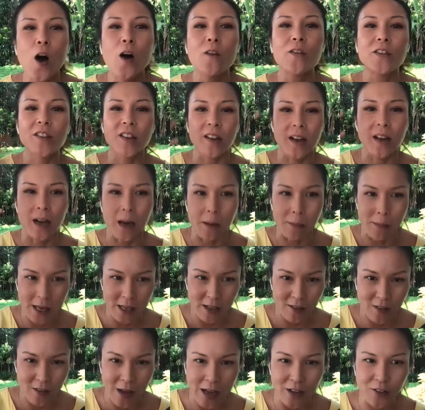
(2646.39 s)
All of a sudden, yeah.
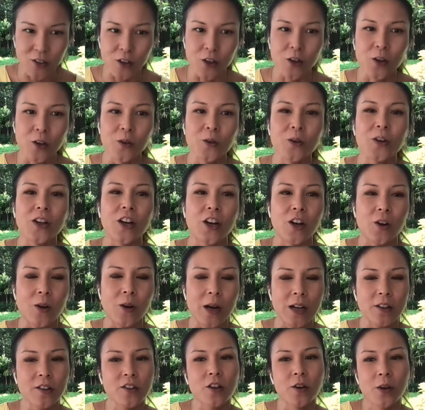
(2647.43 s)
I'm in that zone, you
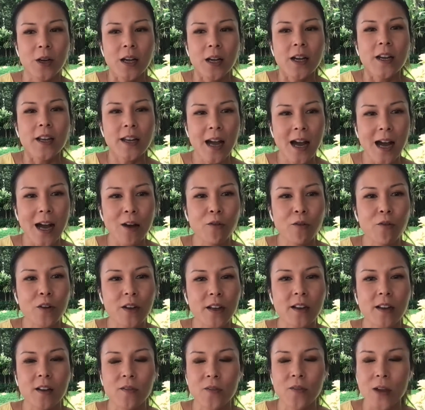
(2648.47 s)
know? And so, yeah, I
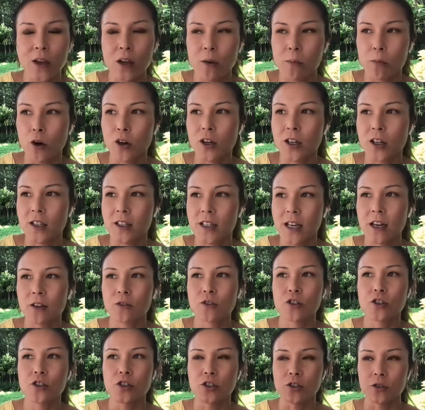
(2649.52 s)
really love that you broke it
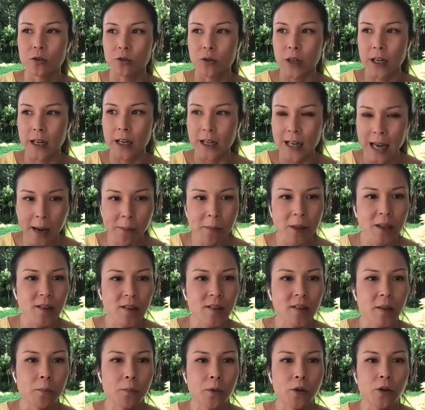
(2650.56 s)
down to, it
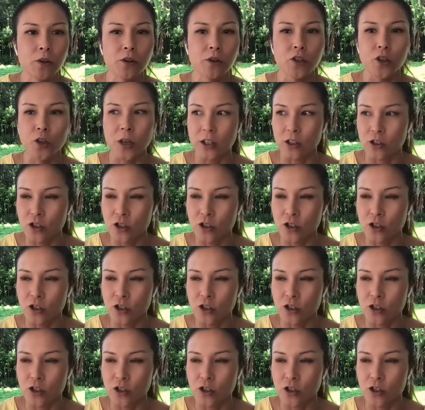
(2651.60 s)
can be simple.